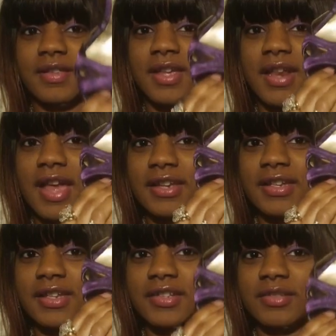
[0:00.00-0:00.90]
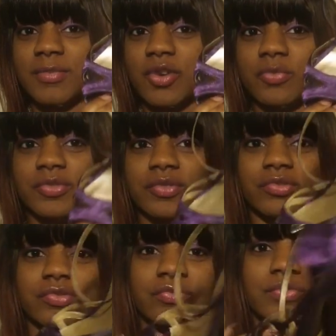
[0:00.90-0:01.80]
that I can get into my open
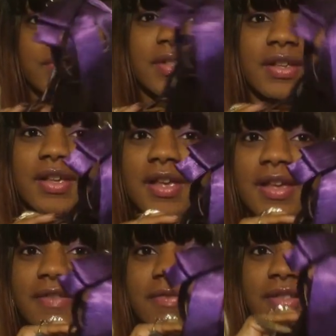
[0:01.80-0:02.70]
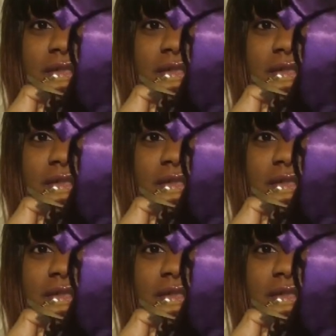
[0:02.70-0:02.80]
toe shoes. And